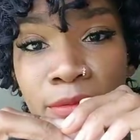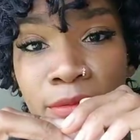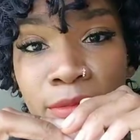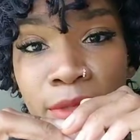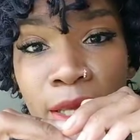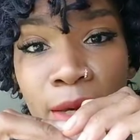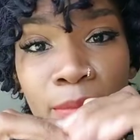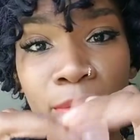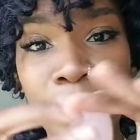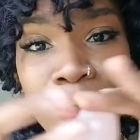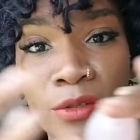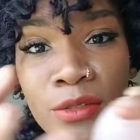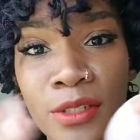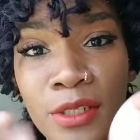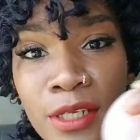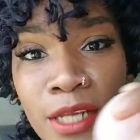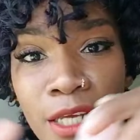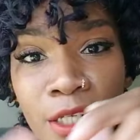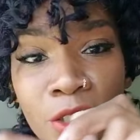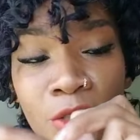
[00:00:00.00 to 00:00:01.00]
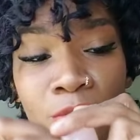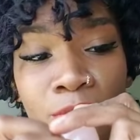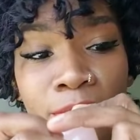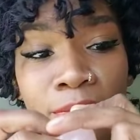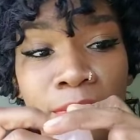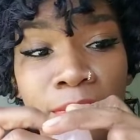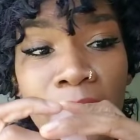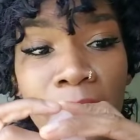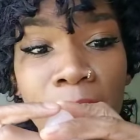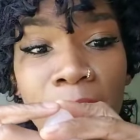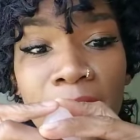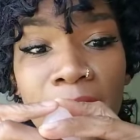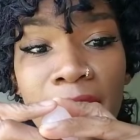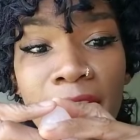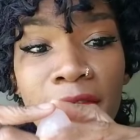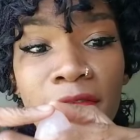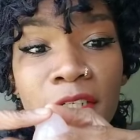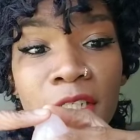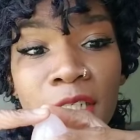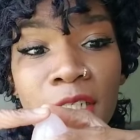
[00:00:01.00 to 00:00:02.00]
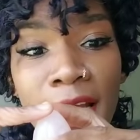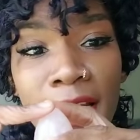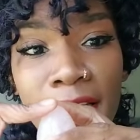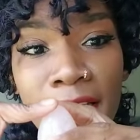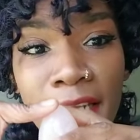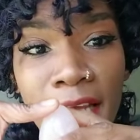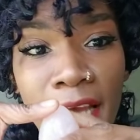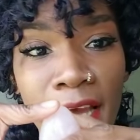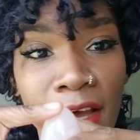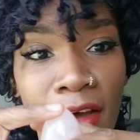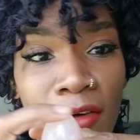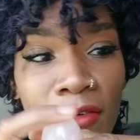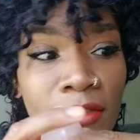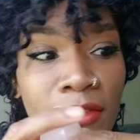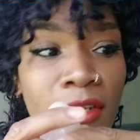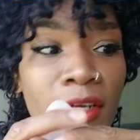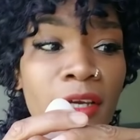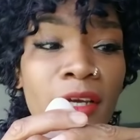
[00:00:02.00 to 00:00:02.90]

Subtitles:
That person that you might have shot down